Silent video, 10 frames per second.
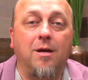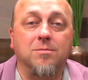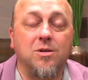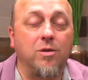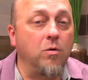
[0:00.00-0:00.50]

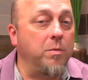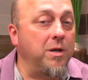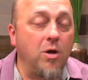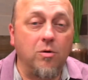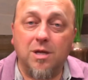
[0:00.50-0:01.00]
So there will be
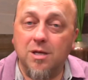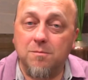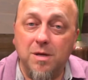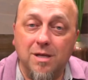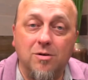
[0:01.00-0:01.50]
no
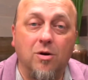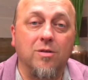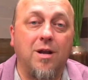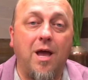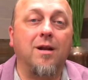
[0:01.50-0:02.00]
KidMin during
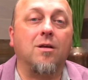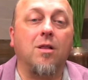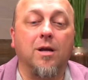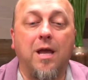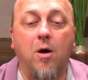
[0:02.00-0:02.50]
the 9
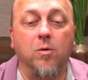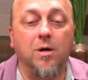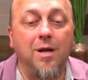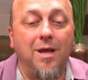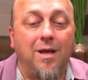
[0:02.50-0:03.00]
o'clock
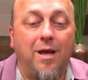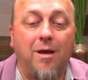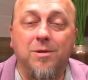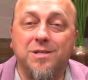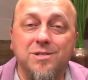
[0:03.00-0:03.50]
hour.
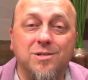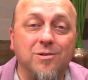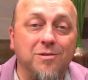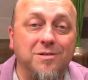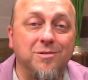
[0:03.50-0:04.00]
This is
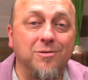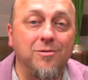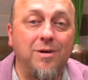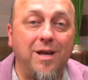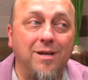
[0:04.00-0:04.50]
due
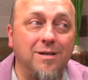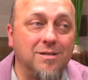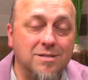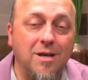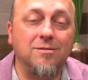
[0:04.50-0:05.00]
to a
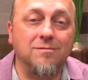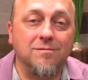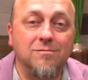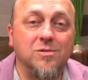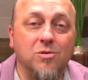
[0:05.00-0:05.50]

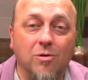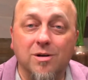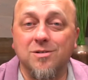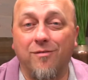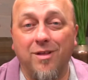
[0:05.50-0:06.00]
sudden
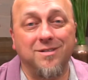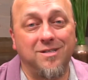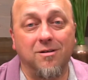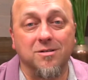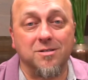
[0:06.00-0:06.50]
shortage of
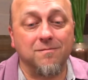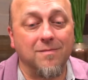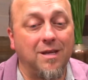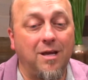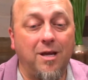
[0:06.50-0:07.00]
volunteers,
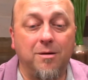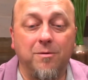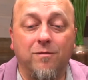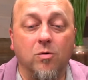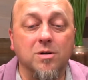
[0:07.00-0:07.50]

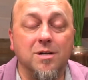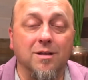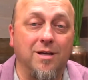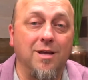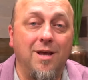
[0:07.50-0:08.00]

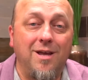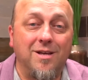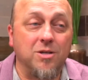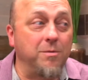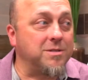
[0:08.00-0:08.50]
unfortunately.
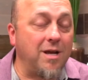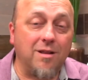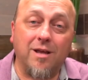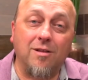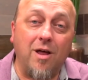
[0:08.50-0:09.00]
It's almost kind of
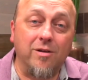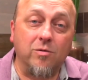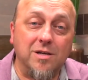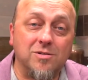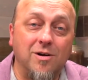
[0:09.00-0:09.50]
like a lot of the
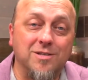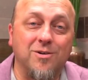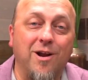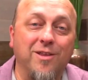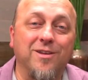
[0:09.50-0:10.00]
restaurants
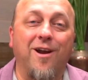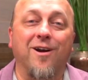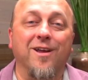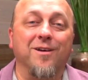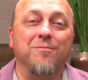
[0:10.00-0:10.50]
around the
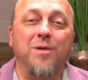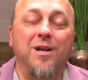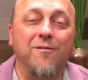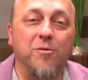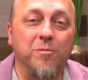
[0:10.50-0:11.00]
area.
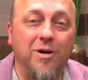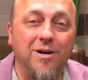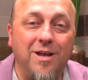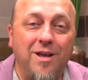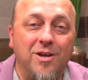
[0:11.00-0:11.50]
Many of them are
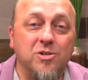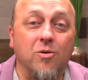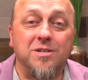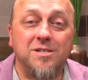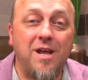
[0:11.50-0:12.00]

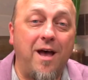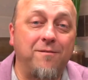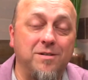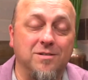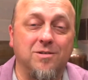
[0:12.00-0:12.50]

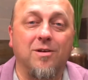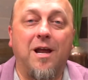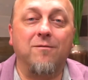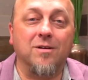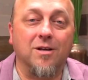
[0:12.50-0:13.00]
short-staffed, and so they're
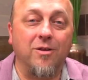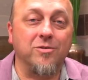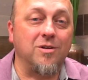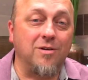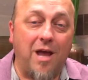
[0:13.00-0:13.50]
having to
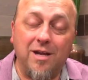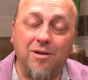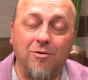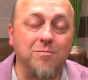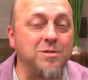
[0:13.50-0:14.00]
close their dining
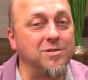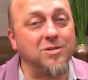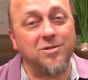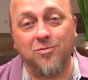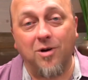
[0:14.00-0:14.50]
rooms and
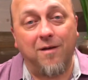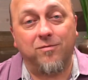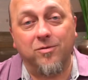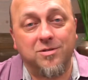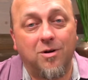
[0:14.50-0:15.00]
just do
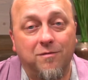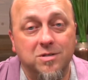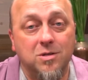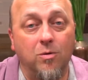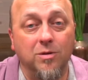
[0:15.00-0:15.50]
drive-through
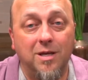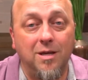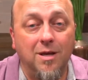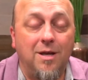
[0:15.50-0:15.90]
service only.